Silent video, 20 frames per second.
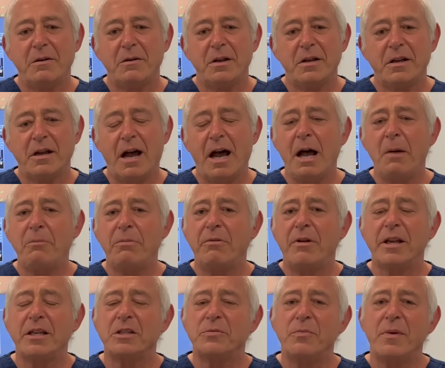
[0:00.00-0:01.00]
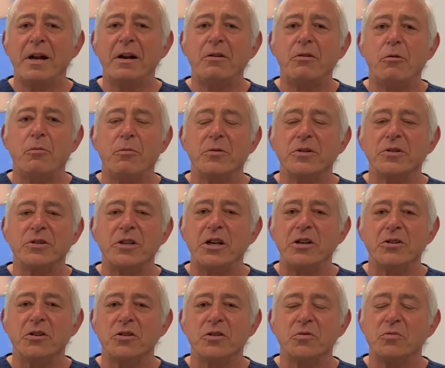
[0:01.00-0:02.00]
Complex medical
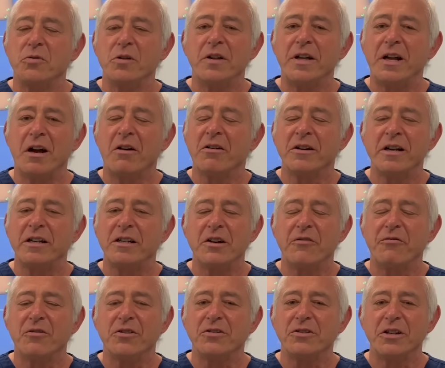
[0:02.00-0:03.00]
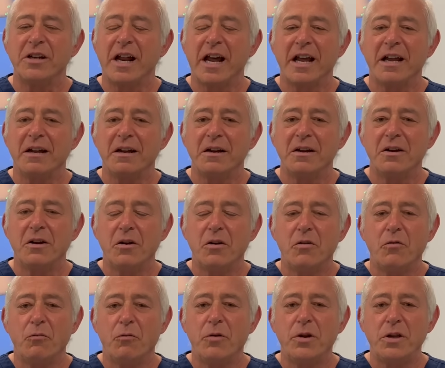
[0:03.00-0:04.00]
procedures really aren't any different today.
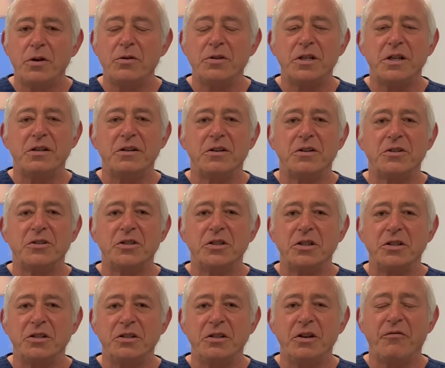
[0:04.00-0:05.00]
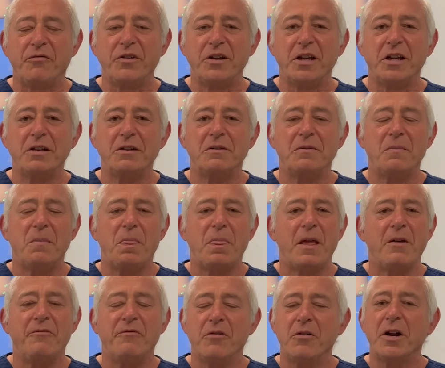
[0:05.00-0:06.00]
We're using significant
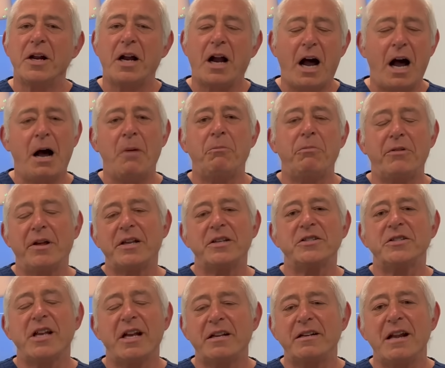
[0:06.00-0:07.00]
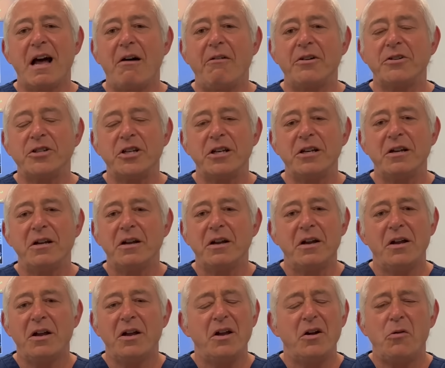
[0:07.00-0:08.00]
and very complex technology.
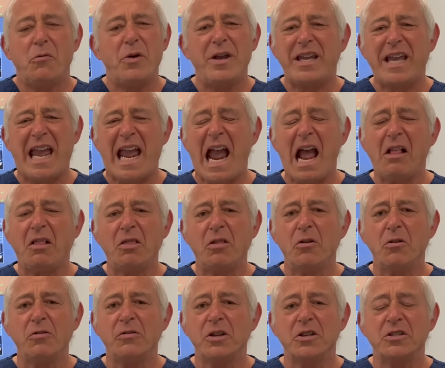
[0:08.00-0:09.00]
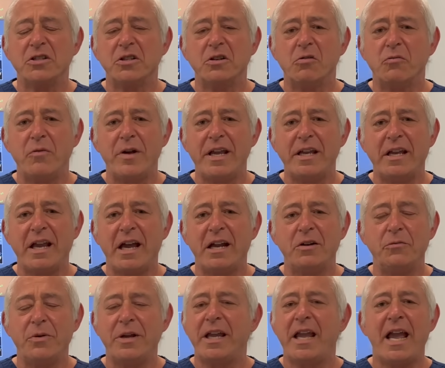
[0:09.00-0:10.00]
We can't learn this in a weekend.
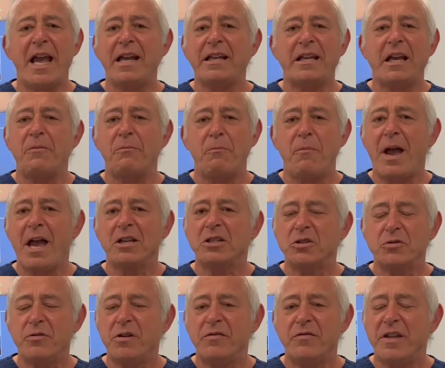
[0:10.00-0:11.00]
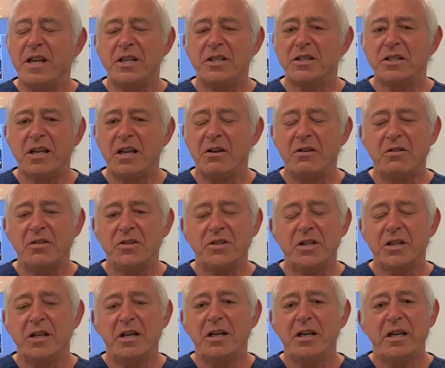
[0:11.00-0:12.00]
We can't get mastery of these skills
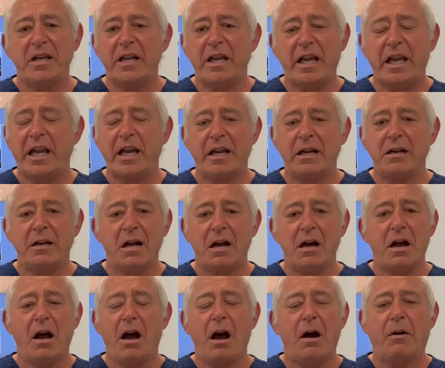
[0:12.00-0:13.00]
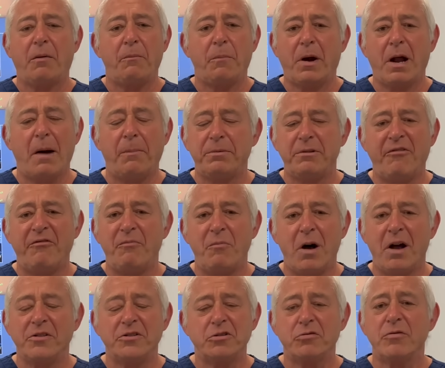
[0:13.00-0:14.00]
in a couple of
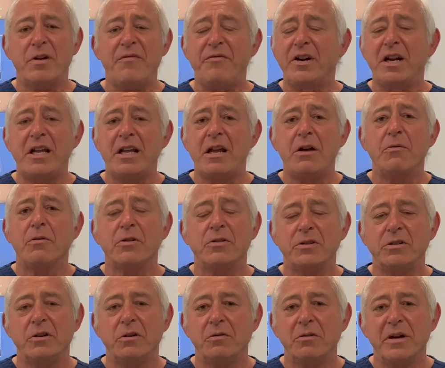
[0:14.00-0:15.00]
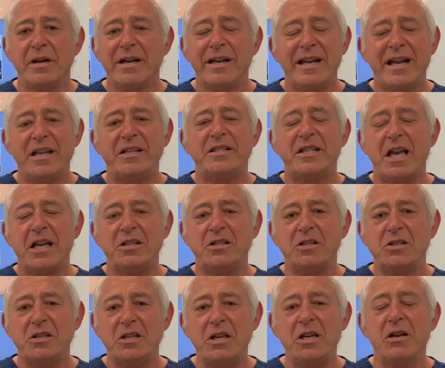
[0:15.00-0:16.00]
months or even a year or two. It takes
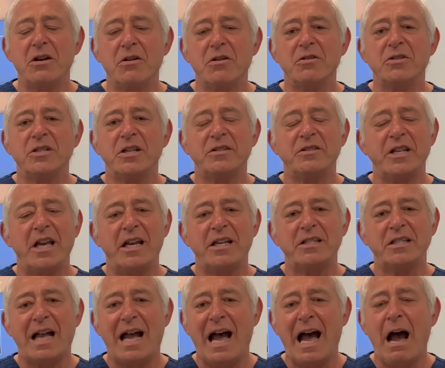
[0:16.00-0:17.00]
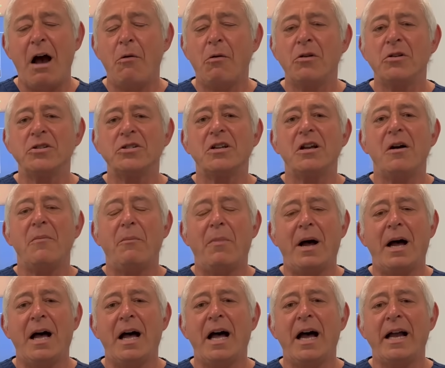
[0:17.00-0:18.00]
years, it takes hours,
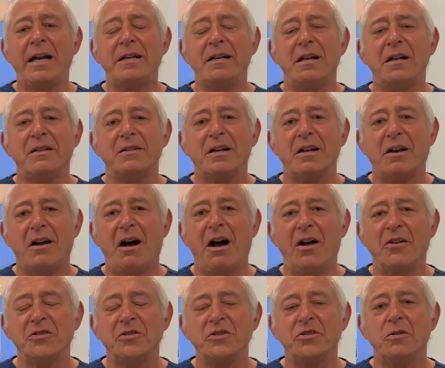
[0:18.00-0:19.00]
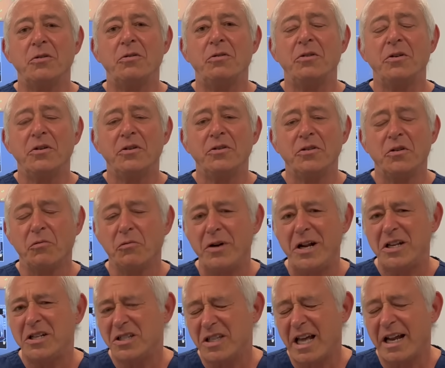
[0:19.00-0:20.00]
behind the console to
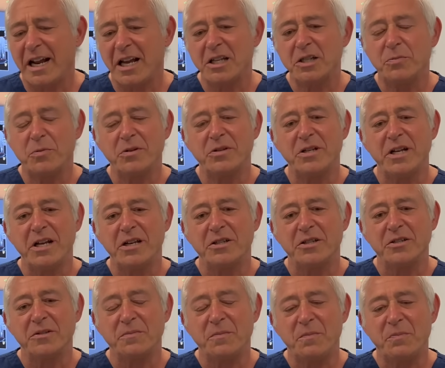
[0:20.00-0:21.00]
reach that expertise.